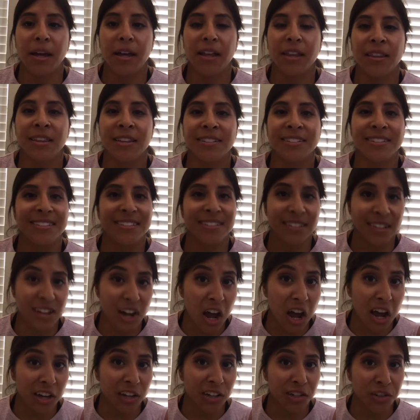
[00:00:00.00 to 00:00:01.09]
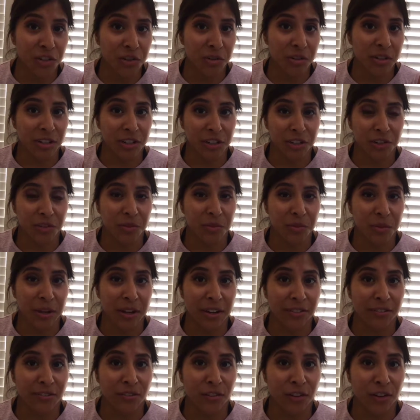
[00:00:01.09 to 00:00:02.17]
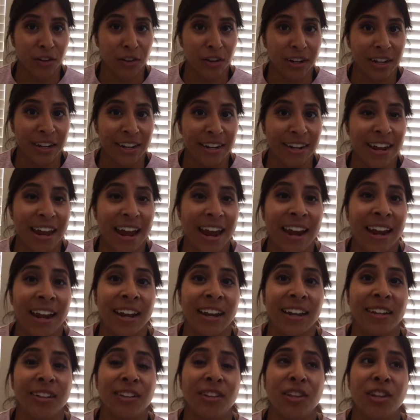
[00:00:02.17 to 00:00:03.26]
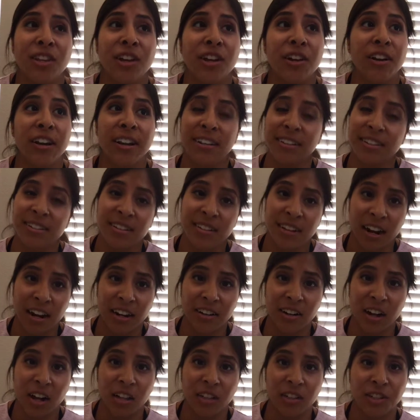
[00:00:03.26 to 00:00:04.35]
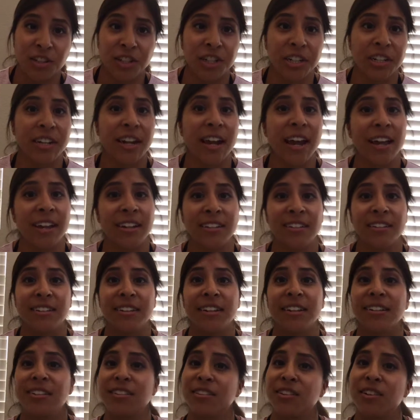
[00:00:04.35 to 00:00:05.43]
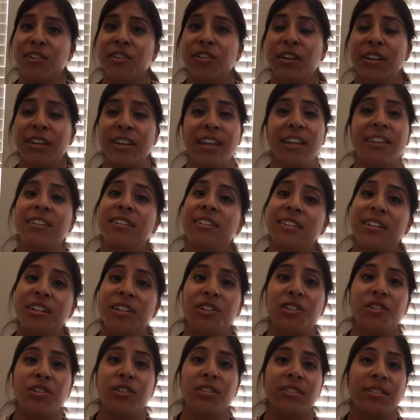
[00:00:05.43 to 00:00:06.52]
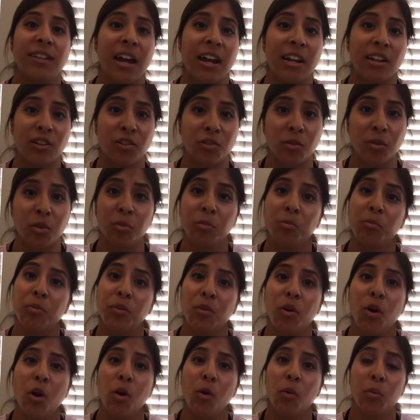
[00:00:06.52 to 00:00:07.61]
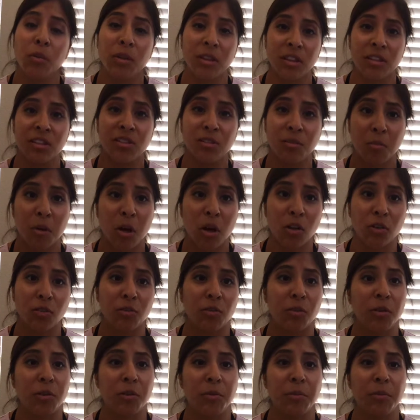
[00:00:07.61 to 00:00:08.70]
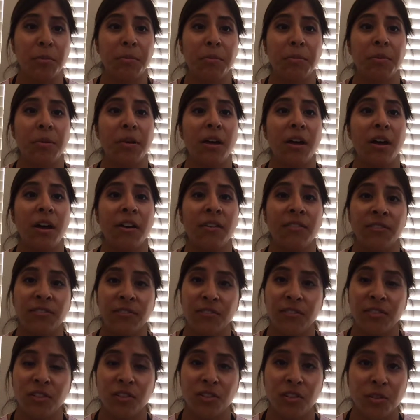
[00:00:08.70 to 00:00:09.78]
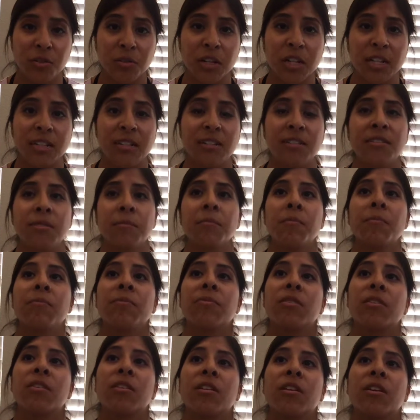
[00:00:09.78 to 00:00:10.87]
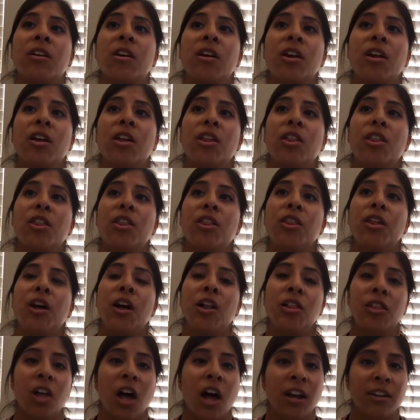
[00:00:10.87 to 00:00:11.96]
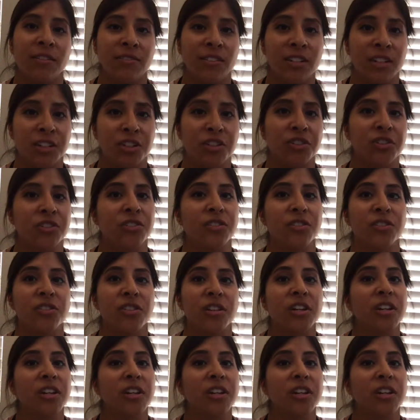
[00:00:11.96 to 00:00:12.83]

This is not a traditional way of learning, and there is technology. And considering that the teacher is at a group with a small group of students, a lot of teachers'